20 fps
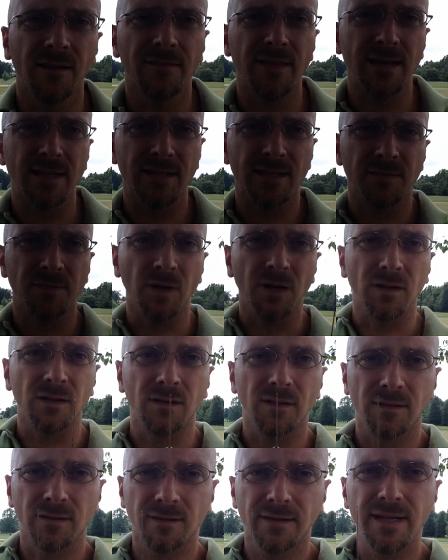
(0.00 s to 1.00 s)
of that
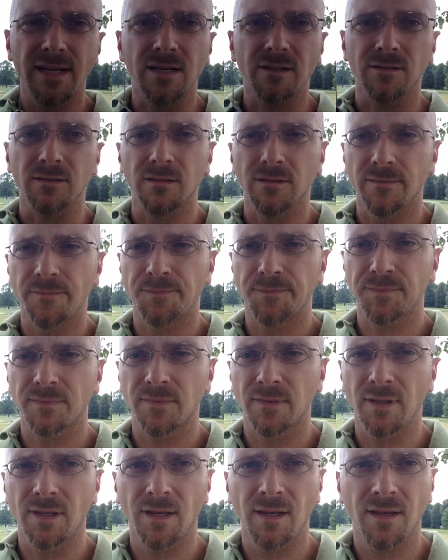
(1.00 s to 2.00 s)
small needle.
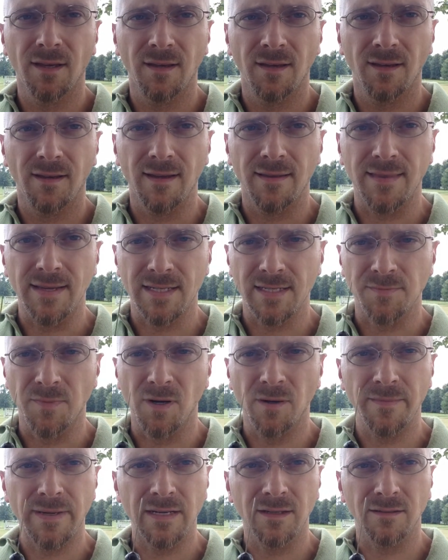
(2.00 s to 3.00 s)
And that
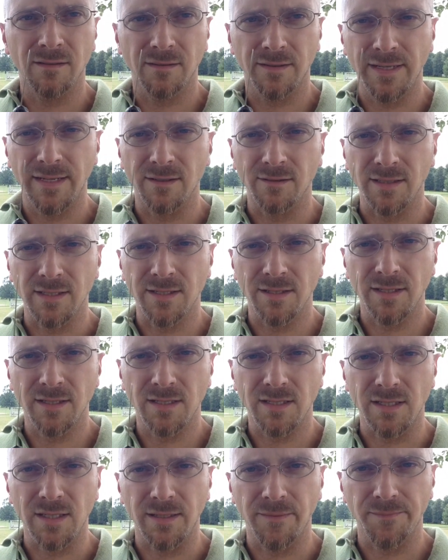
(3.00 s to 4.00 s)
small needle, as you can
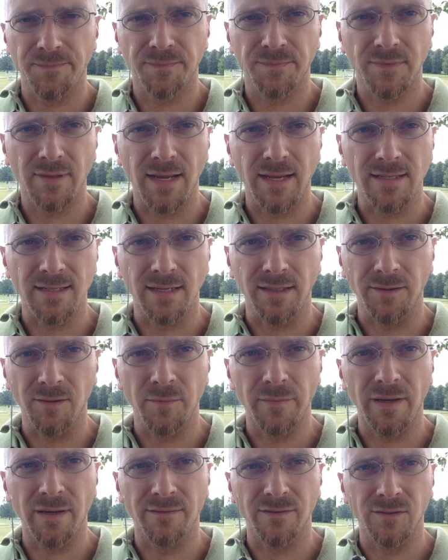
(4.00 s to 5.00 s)
see, has a little
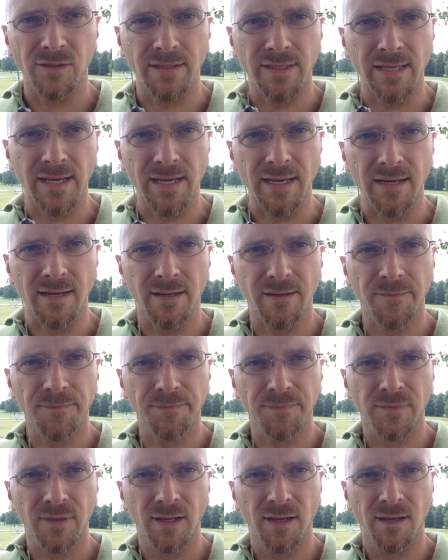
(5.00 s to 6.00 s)
bevel in the end,
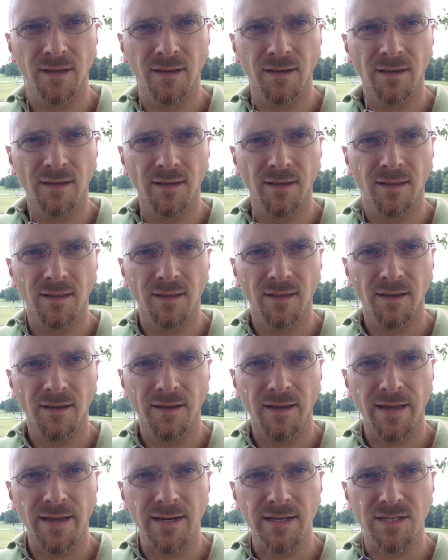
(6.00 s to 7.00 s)

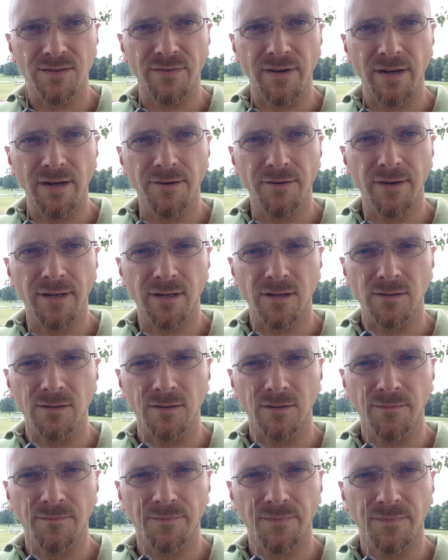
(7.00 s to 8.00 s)
and it's very
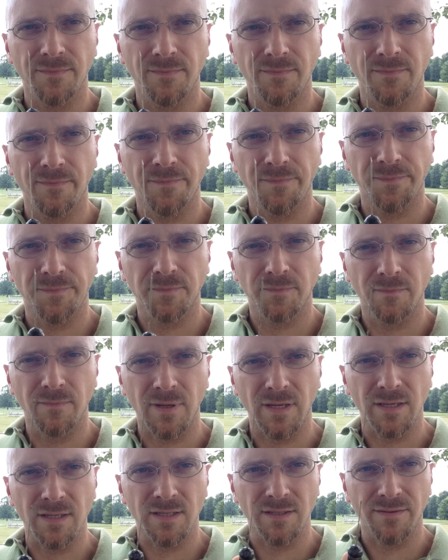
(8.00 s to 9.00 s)
critical
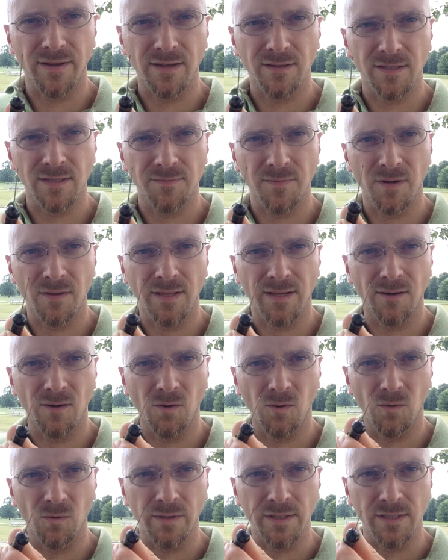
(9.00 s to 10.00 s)
because of how small that
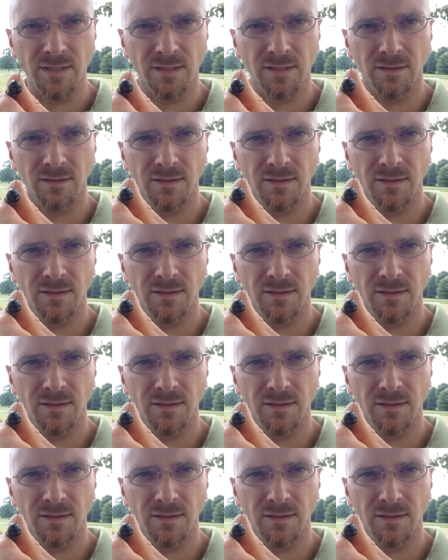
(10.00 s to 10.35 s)
hole is